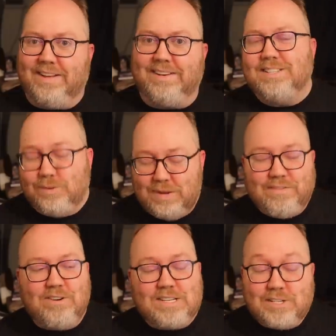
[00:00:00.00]
that. So the Wii
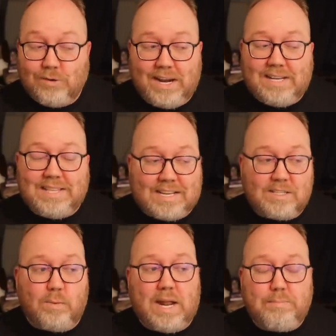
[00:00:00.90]
version's great, that's
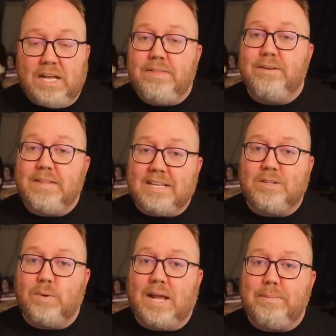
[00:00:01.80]
the one I played through, that's
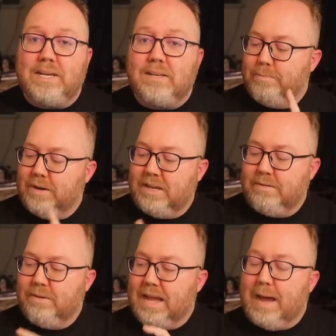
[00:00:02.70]
the one I beat, but
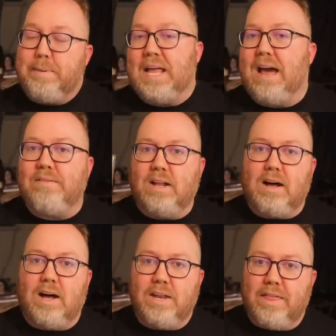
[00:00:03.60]
happy to have it
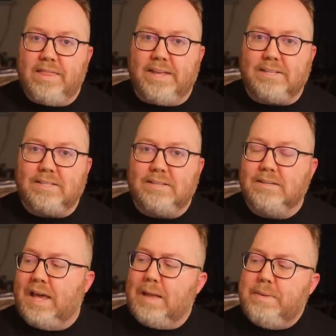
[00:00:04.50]
on this.
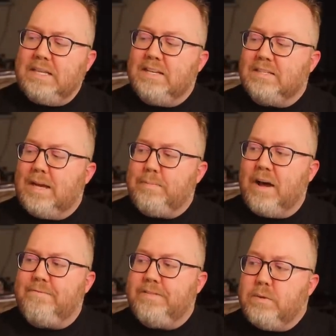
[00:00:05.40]
And I picked this up
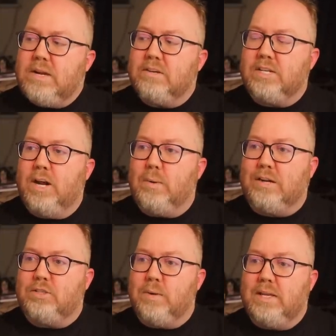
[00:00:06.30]
a few years ago when I
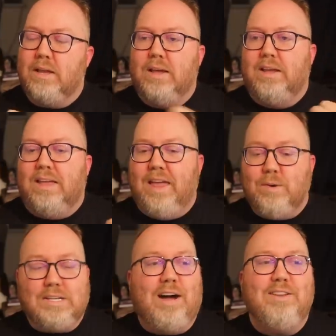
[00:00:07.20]
was doing it
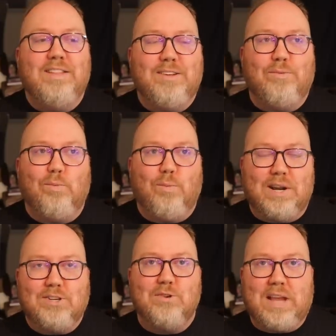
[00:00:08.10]
was on the
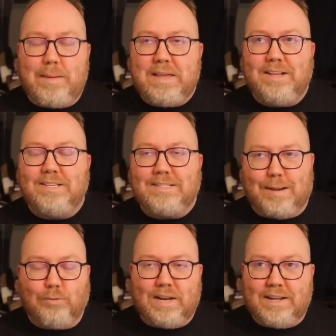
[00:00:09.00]
retro gaming
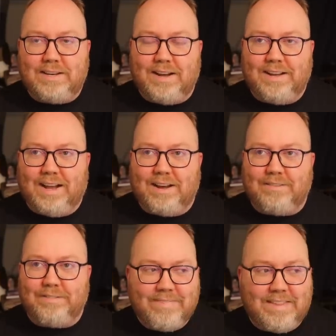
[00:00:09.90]
subreddit
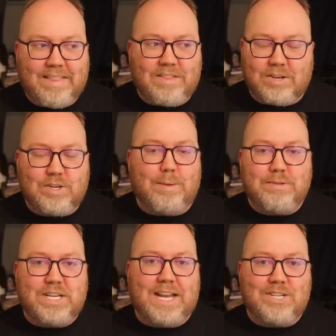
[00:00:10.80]
of the, the Chump
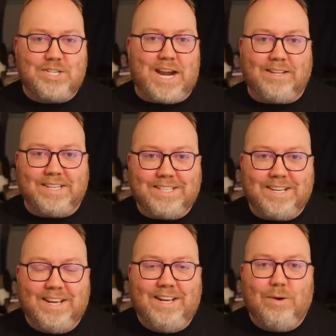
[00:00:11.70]
Change
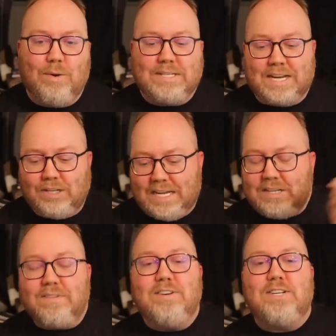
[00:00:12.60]
Challenge, where it's like collect
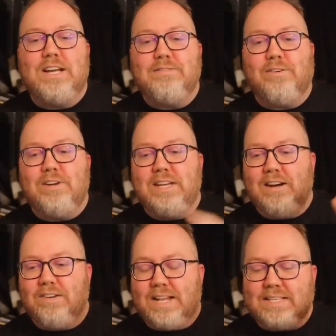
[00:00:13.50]
all of your change for a
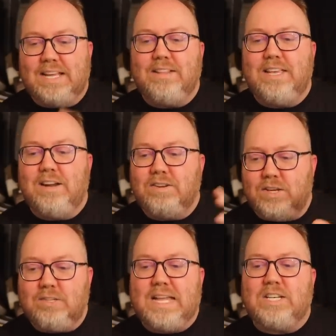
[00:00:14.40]
year, and at the end of the year,
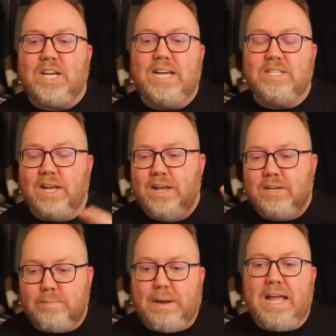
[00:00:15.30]
use that change
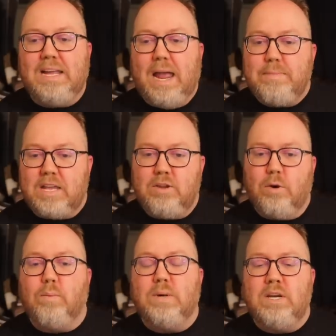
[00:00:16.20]
to buy a game that you
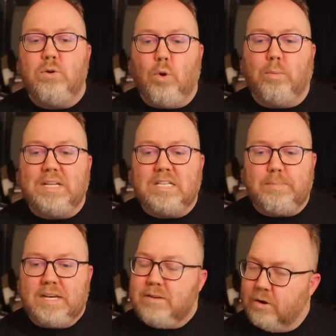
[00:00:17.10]
don't wouldn't normally
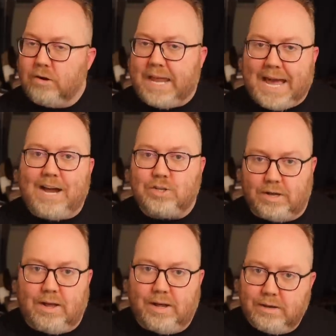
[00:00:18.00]
spend your cash
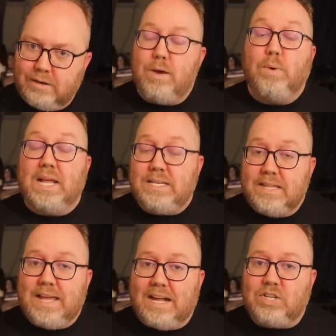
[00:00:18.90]
on. And when I
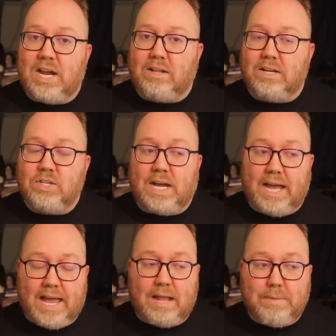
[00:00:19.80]
did that challenge,
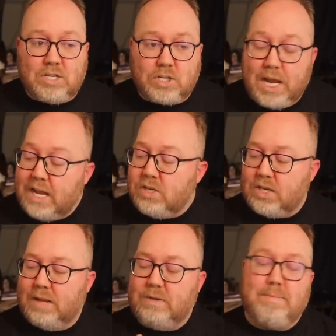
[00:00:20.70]
I had a bunch of change
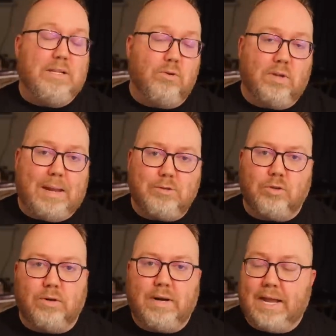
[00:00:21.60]
and I went to my local game
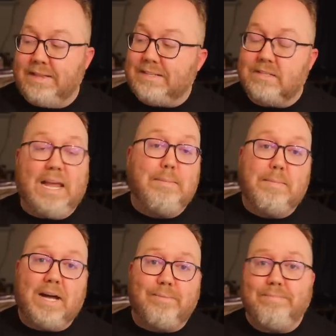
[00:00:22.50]
store and this is the game I
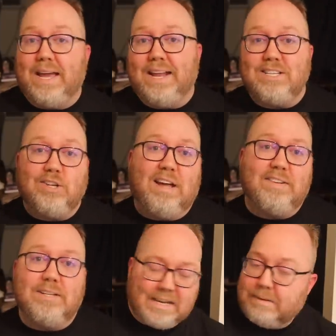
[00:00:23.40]
bought and I still have
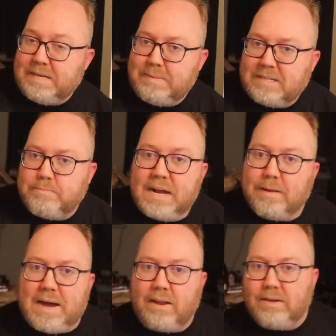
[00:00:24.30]
I didn't mean to be smug
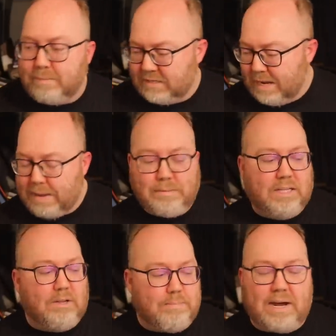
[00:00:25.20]
about it. I mean, I, I
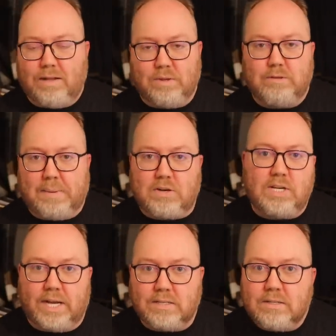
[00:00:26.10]
literally bought it with spare
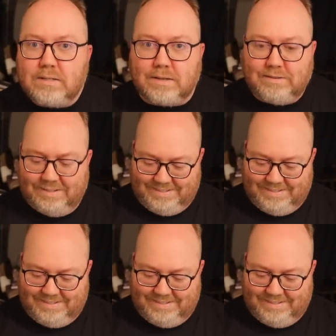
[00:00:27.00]
change, so.